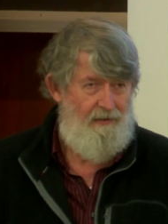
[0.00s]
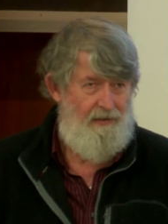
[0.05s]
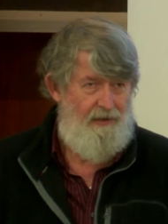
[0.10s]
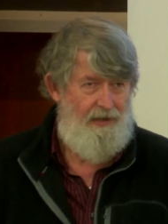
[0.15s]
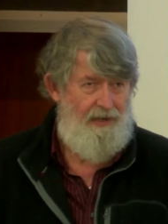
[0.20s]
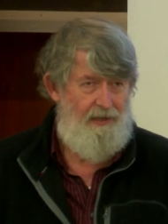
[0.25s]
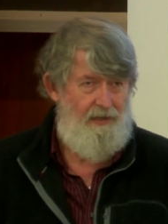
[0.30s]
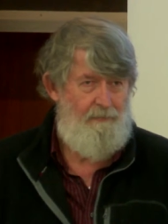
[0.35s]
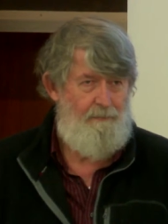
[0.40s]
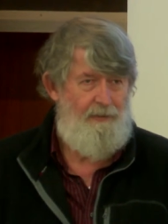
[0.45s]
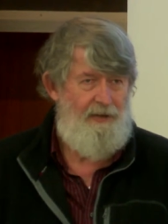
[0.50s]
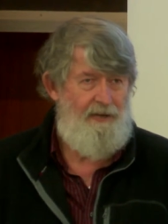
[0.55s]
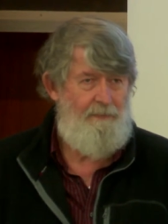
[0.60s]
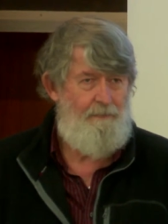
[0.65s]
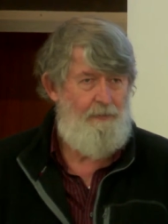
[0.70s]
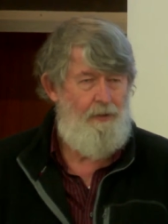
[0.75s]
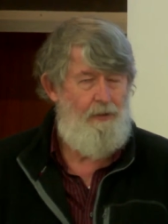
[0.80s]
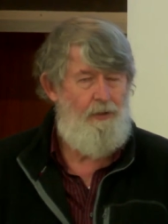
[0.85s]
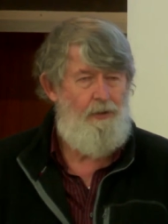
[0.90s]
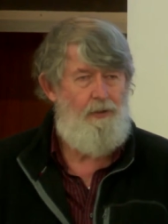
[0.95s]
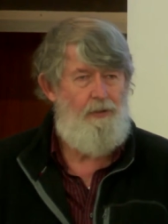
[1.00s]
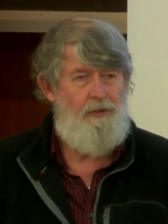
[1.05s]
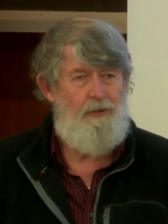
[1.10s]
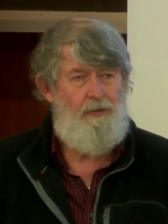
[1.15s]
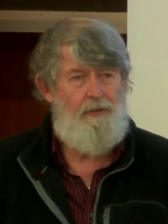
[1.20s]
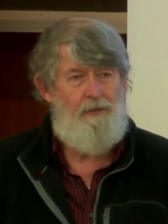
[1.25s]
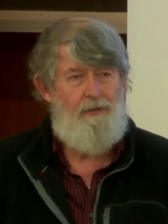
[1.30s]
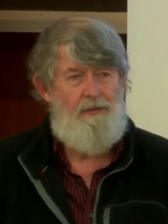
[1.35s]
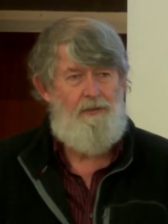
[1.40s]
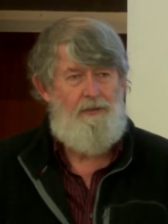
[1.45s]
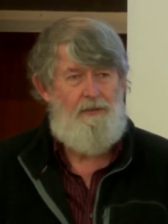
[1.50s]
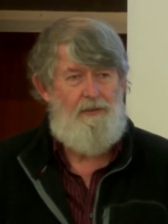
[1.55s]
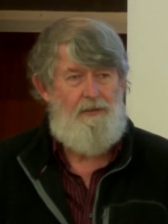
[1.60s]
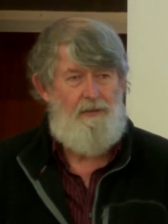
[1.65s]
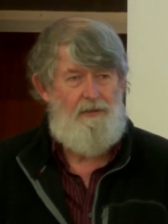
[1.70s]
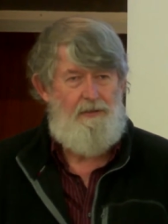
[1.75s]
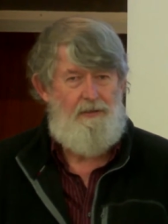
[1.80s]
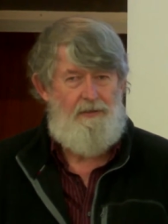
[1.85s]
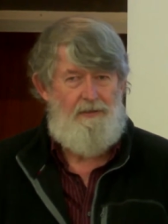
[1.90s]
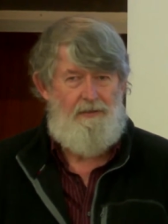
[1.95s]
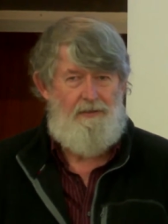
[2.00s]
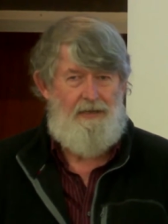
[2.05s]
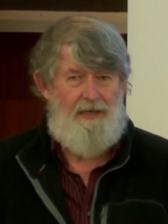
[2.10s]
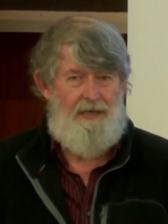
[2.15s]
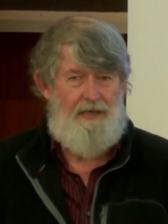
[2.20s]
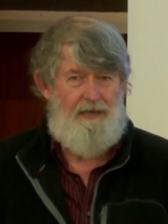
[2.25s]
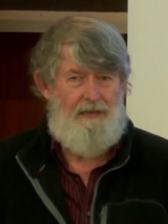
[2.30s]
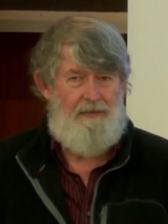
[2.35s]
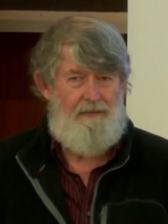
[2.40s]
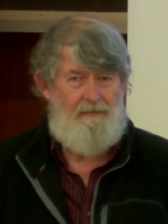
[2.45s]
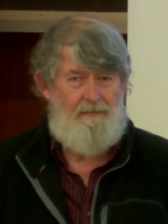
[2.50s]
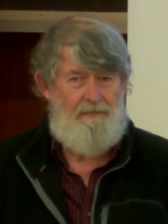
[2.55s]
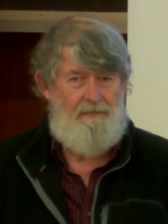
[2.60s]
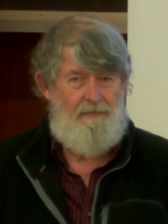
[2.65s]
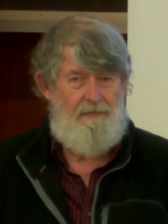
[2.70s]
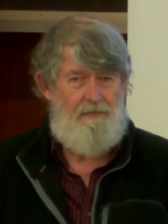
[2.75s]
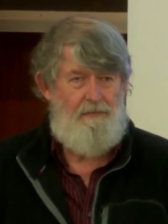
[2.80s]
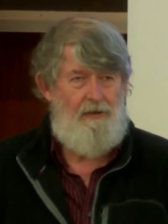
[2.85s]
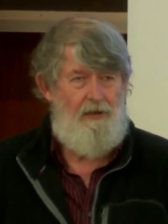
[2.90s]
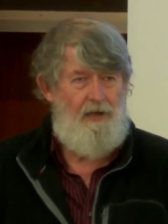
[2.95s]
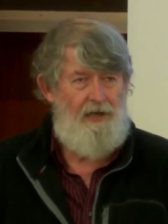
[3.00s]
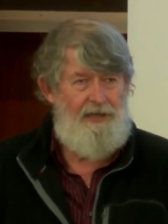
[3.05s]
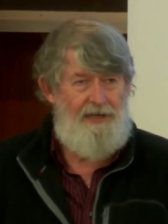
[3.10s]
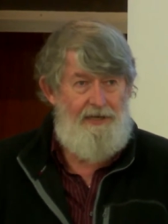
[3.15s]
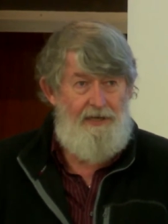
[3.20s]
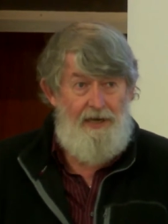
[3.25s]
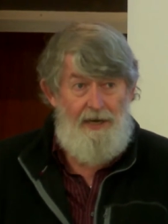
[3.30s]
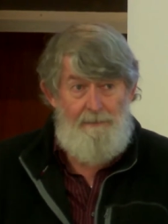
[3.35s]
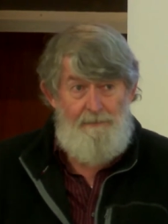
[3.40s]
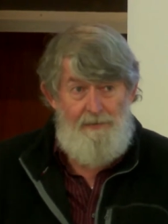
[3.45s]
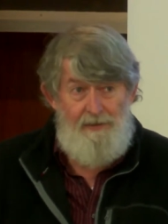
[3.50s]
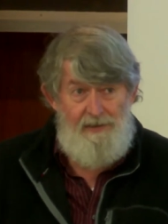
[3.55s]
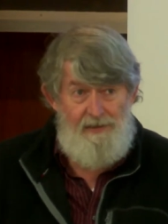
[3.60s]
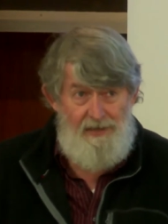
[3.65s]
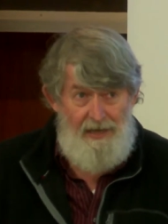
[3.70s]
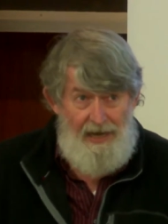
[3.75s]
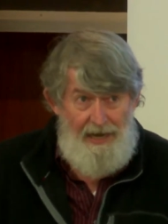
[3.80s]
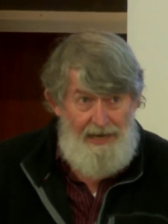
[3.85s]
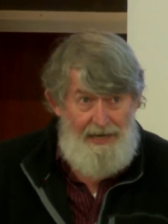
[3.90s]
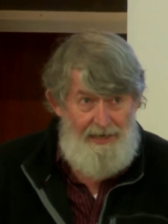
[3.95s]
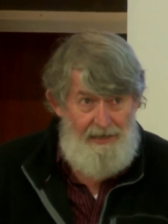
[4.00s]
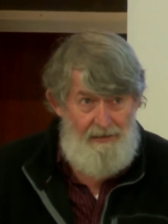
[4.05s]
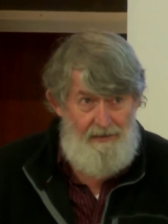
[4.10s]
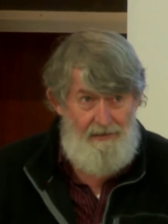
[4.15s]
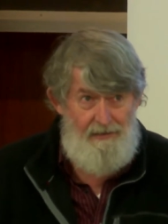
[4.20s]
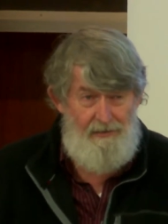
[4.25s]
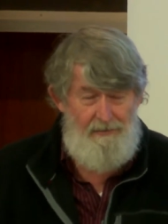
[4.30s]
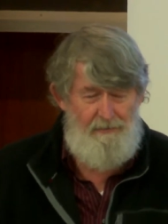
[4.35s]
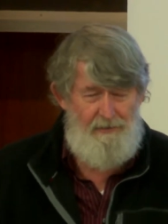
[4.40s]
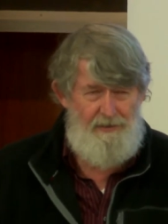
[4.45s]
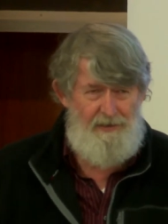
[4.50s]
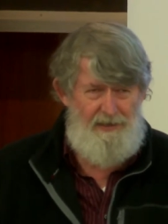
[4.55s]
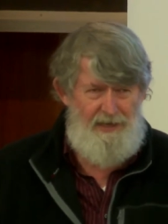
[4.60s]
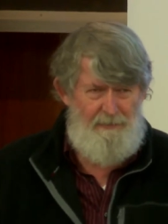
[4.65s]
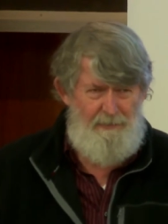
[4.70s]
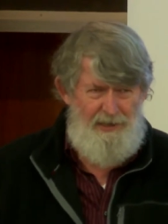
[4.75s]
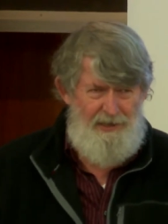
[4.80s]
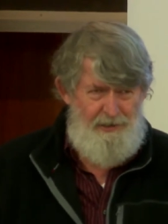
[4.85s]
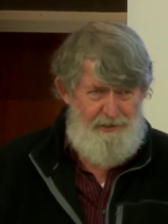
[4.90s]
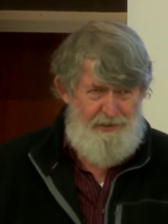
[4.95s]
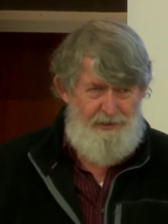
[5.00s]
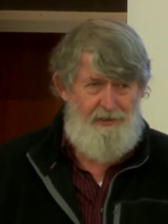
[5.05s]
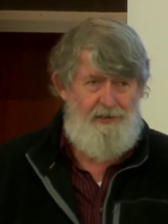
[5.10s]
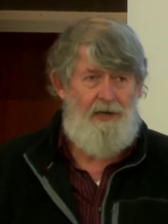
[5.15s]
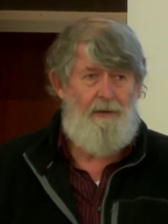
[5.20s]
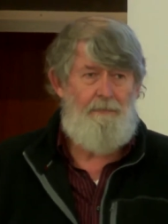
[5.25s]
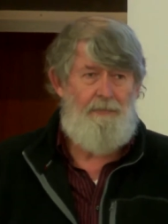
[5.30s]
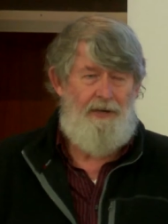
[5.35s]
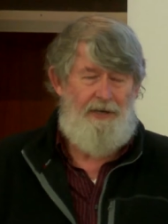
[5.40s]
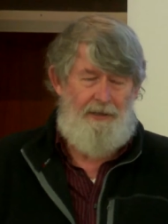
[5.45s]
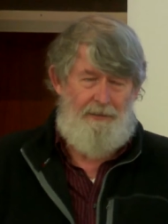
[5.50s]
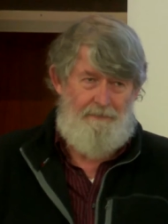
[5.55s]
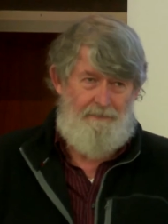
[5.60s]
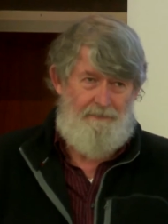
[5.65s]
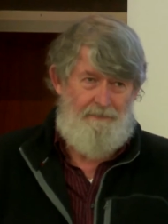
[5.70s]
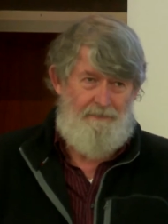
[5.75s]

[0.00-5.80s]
And the people who uh, cleaned up the site was a demolition company